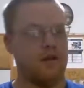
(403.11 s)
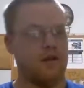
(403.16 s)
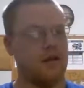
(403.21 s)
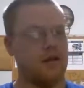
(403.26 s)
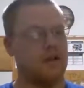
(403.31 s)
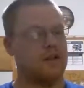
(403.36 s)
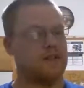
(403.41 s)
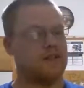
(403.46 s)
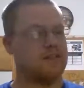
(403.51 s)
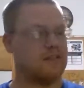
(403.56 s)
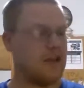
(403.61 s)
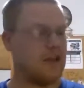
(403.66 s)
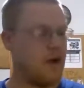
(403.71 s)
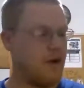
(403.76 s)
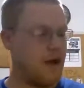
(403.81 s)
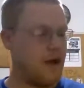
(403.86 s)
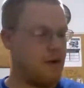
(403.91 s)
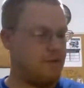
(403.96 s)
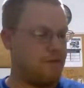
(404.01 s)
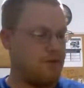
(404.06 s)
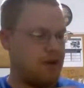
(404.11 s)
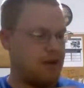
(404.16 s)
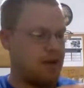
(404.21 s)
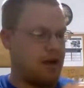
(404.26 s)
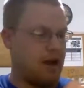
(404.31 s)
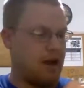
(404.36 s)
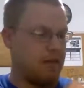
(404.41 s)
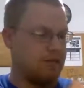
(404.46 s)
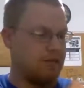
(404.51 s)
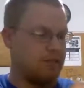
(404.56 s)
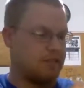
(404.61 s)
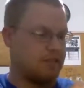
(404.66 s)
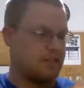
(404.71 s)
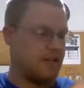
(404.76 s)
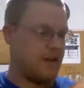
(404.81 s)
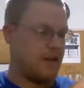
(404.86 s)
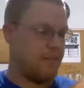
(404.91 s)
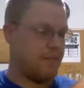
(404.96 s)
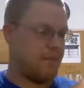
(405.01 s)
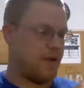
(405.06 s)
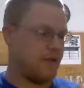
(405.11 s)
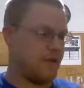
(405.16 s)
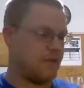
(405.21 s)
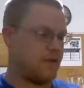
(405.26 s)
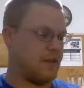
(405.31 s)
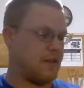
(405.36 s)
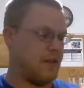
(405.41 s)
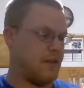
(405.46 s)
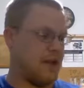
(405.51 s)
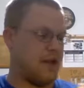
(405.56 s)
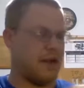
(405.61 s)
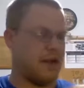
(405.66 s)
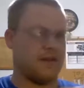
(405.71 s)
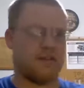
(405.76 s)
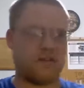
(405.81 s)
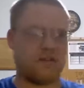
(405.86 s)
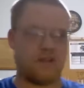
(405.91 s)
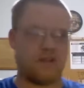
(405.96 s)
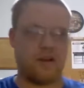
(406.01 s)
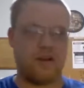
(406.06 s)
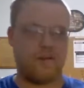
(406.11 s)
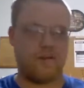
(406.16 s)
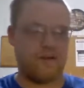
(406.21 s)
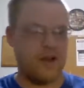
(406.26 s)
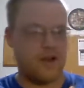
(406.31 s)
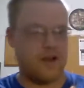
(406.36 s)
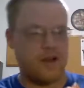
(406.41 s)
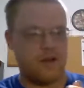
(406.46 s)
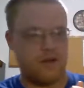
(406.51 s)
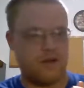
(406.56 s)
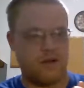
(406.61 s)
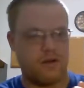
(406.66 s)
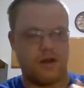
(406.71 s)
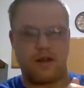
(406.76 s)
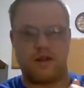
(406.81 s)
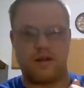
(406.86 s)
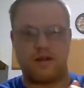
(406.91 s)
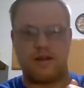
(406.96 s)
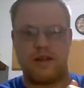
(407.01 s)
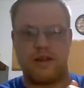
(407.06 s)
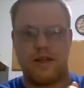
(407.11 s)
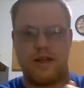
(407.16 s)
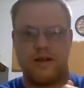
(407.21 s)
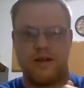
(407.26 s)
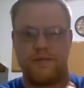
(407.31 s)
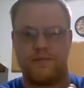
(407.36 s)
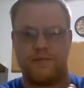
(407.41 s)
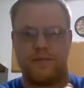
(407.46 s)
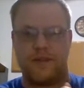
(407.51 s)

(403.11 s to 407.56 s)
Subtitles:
So I figure I'm just going to put the servo or the